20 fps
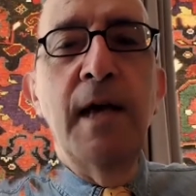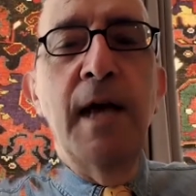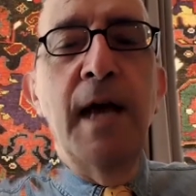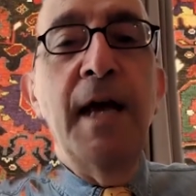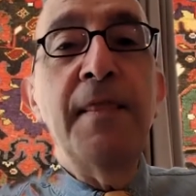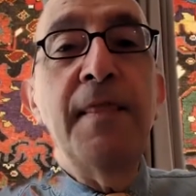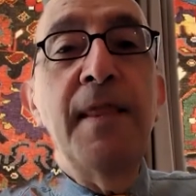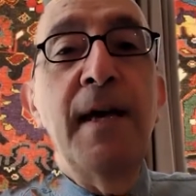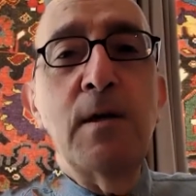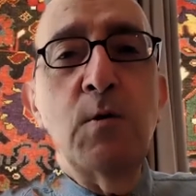
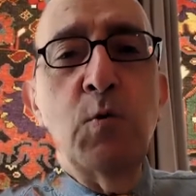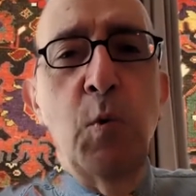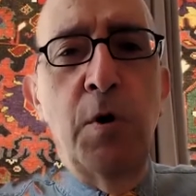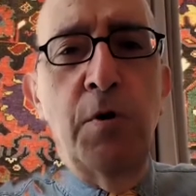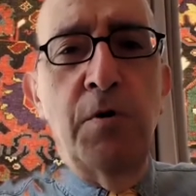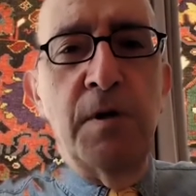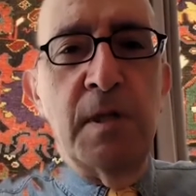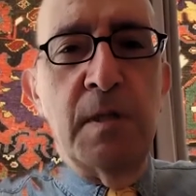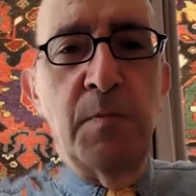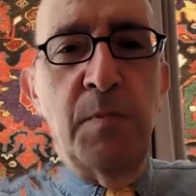And that
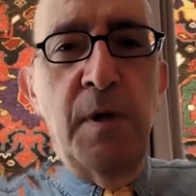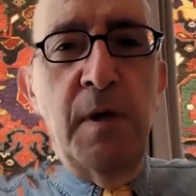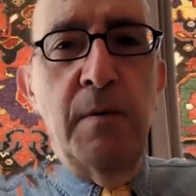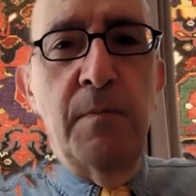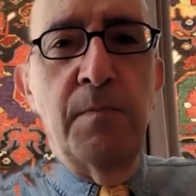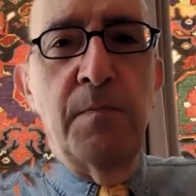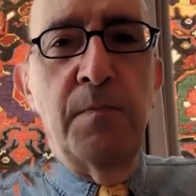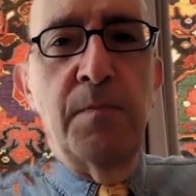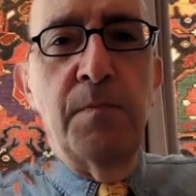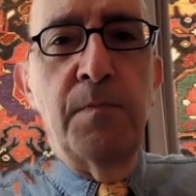worries me.
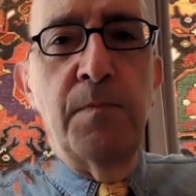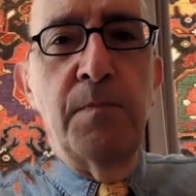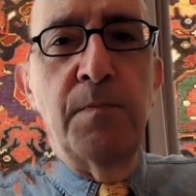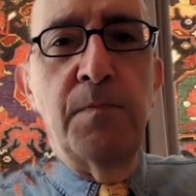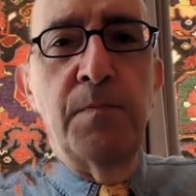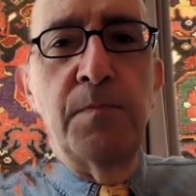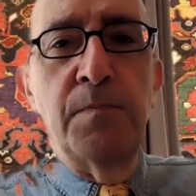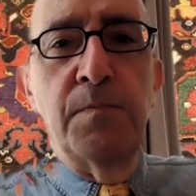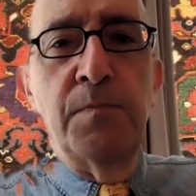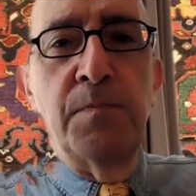
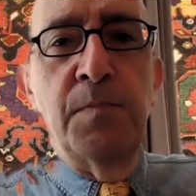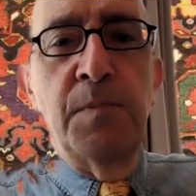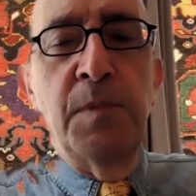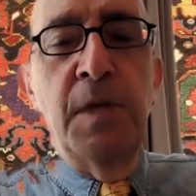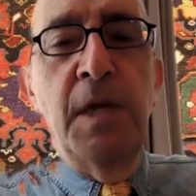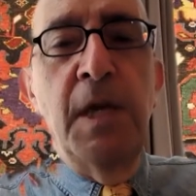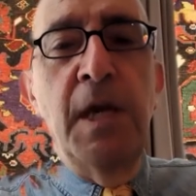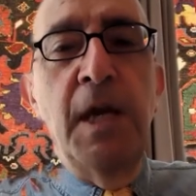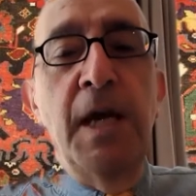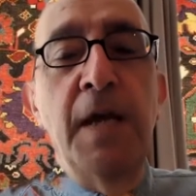
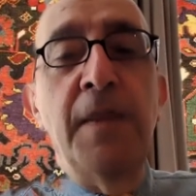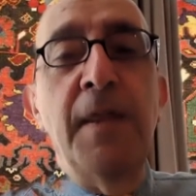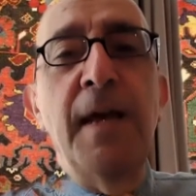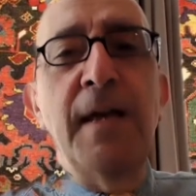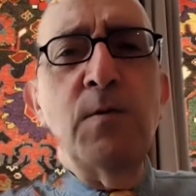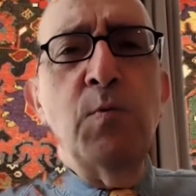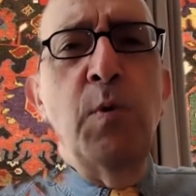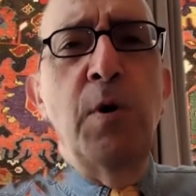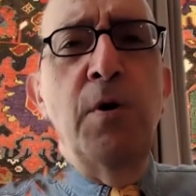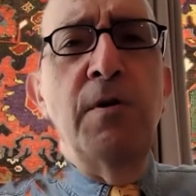
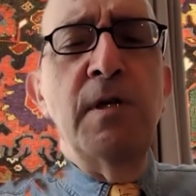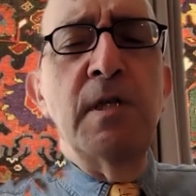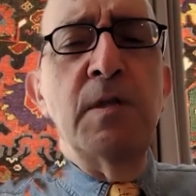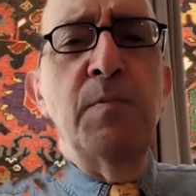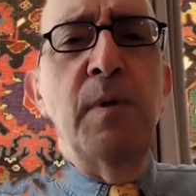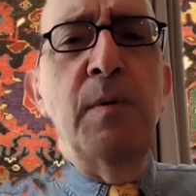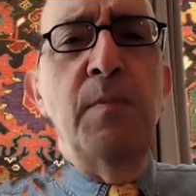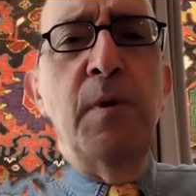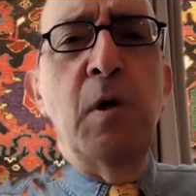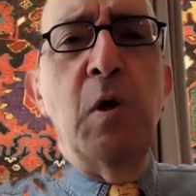That worries
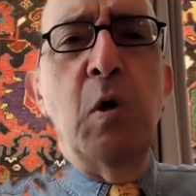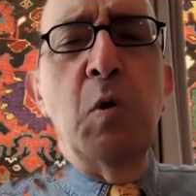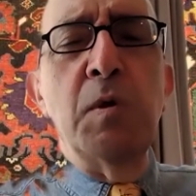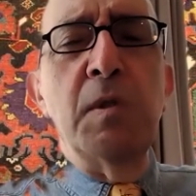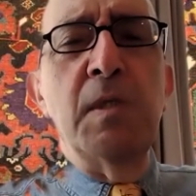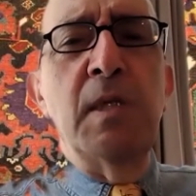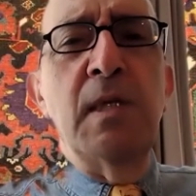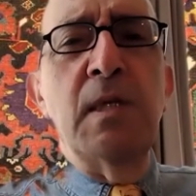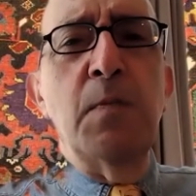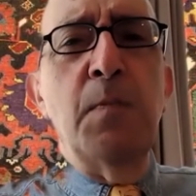me because
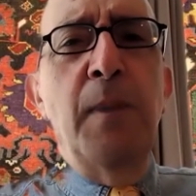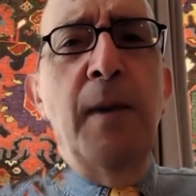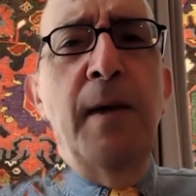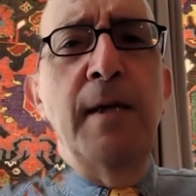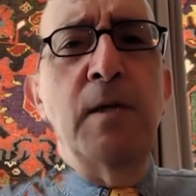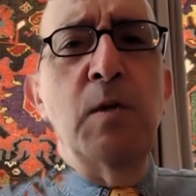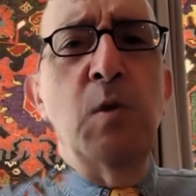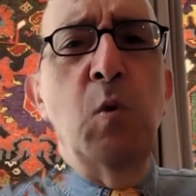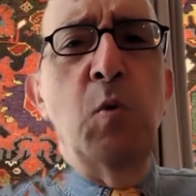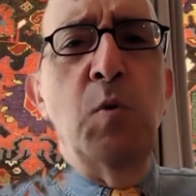
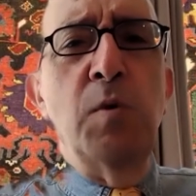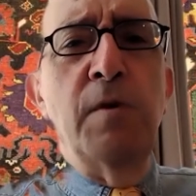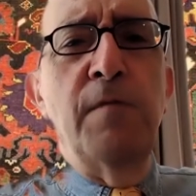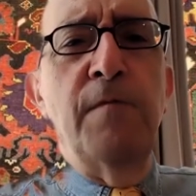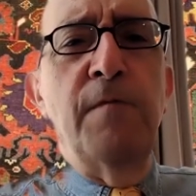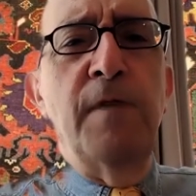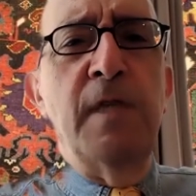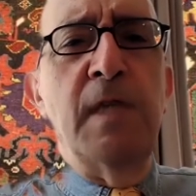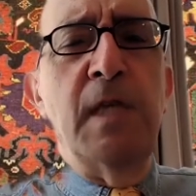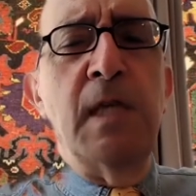despite all the
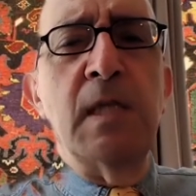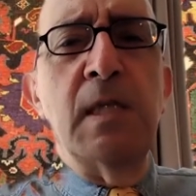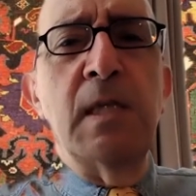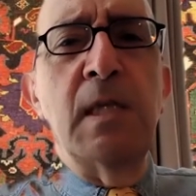visits,